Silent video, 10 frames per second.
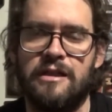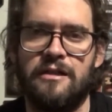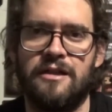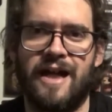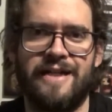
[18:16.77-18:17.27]

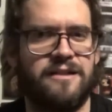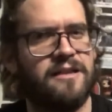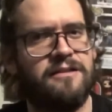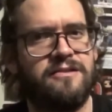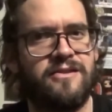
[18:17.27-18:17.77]
I
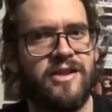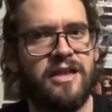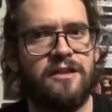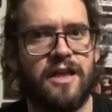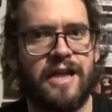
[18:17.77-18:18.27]
did
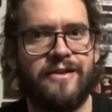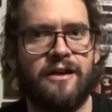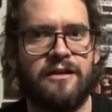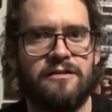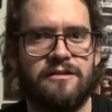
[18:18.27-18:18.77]
sneak a
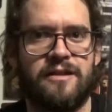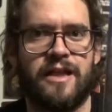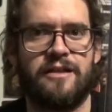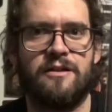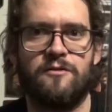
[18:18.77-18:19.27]
Dawn of the
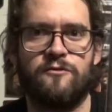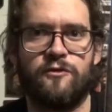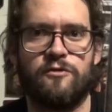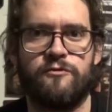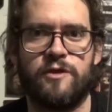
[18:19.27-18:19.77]
Dead
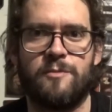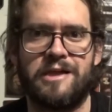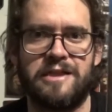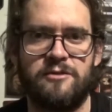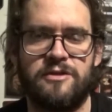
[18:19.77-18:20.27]
full film
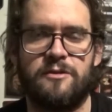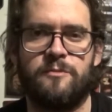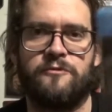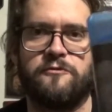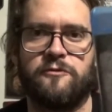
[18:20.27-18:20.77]
on YouTube
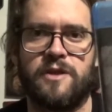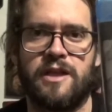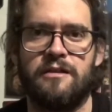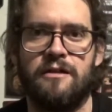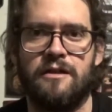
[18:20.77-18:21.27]
for
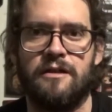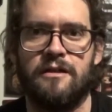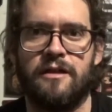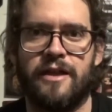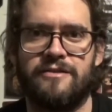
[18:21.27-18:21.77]
free.
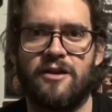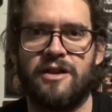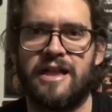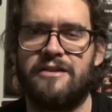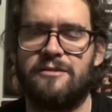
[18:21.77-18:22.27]
It's hard
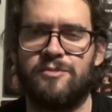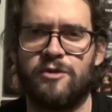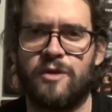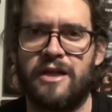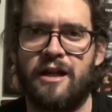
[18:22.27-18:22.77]
to get the
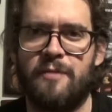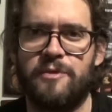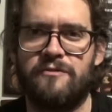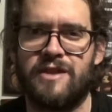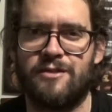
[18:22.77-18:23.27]
Blu-ray
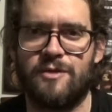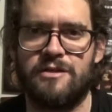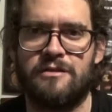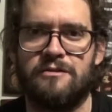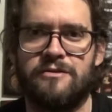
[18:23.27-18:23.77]
copy of the
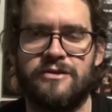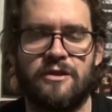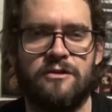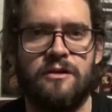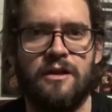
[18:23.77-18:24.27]
original,
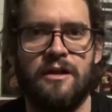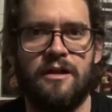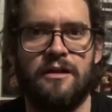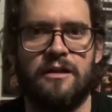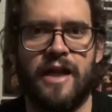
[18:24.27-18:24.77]
so...
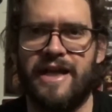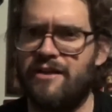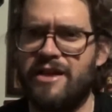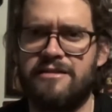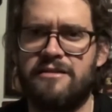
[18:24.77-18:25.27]
And I
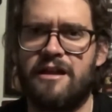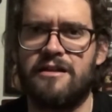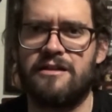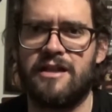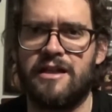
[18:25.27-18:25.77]
like the Dawn
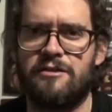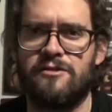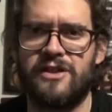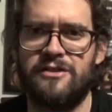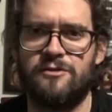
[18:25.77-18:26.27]
of the Dead
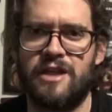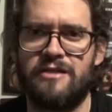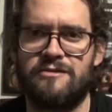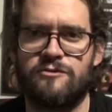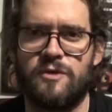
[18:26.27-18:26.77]
early
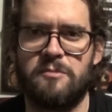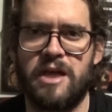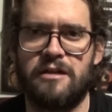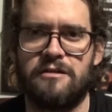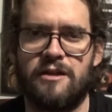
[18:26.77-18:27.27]
2000s
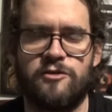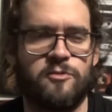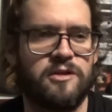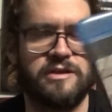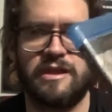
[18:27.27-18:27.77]
remake. I thought it was
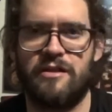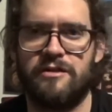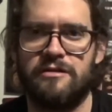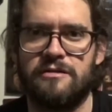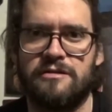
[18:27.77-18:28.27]
pretty
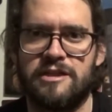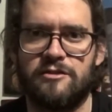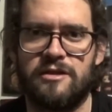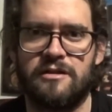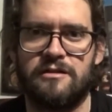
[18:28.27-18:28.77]
solid. Still
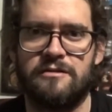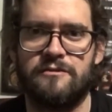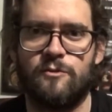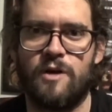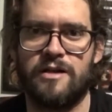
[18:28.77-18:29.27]
gonna
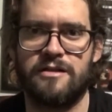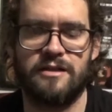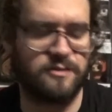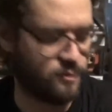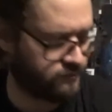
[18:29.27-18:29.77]
watch
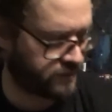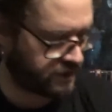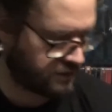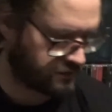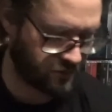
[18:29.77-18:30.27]
this hopefully
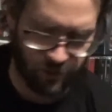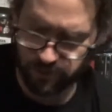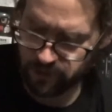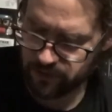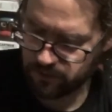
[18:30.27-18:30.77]
in October.